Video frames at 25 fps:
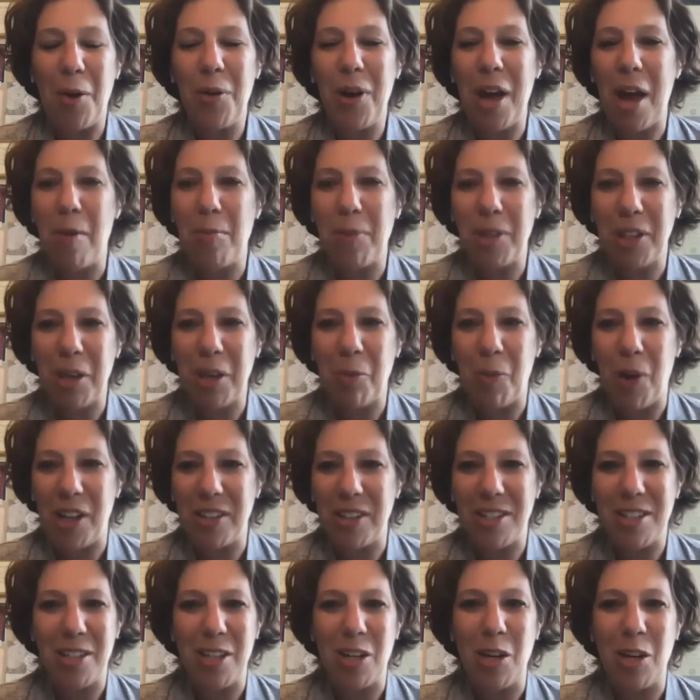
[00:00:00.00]
Emily
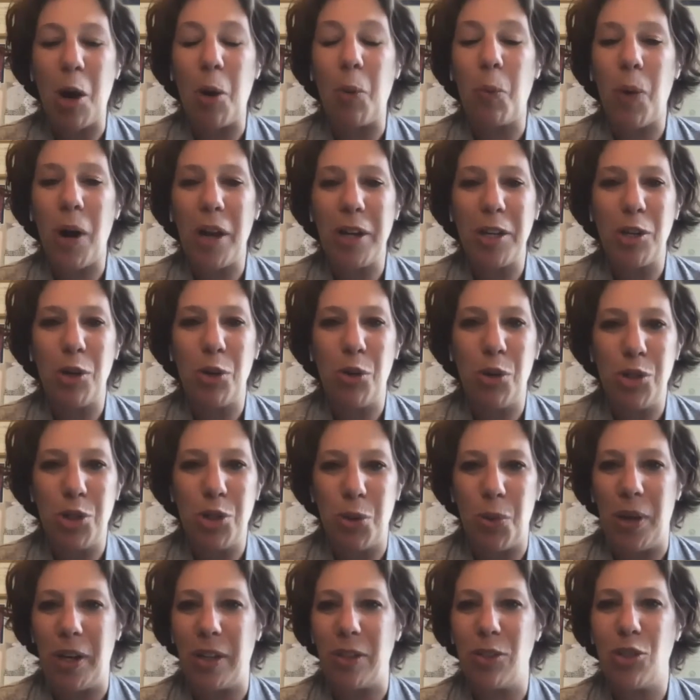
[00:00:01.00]
wants to know what you're
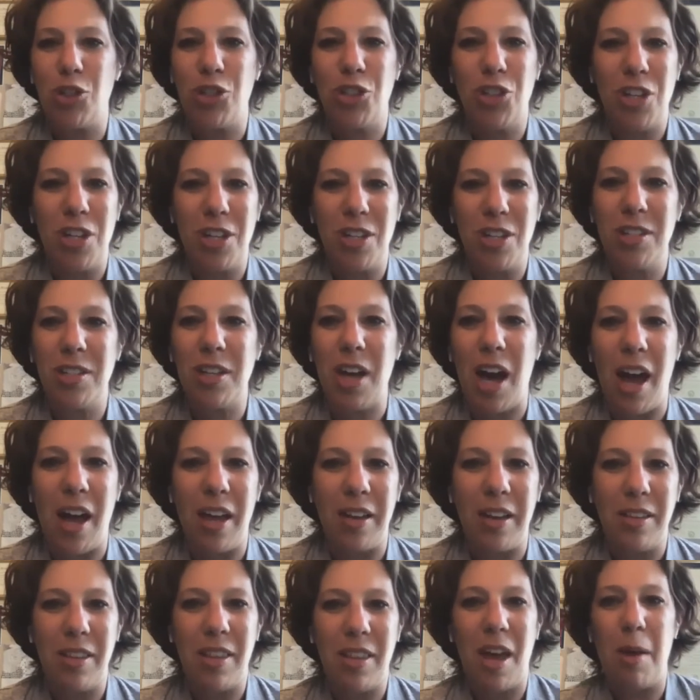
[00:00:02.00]
doing. She's got
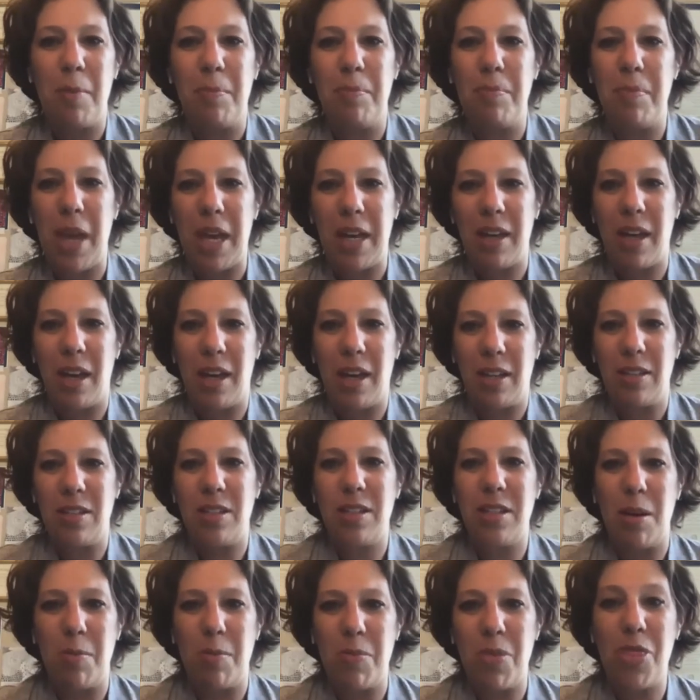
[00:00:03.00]
them making
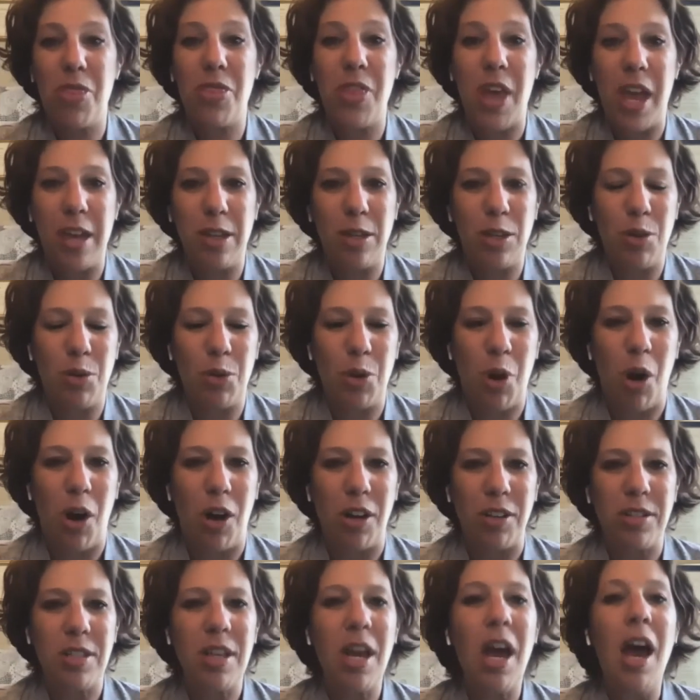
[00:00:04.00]
some thank you
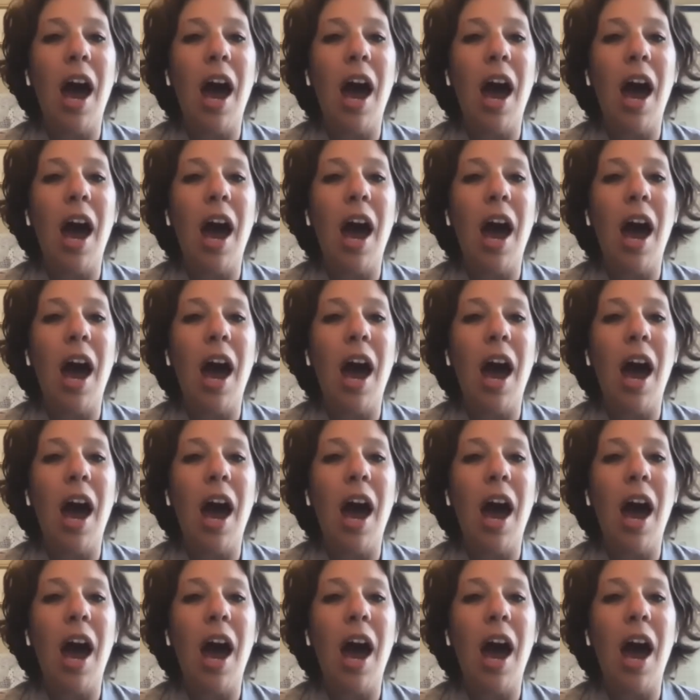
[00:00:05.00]
calls.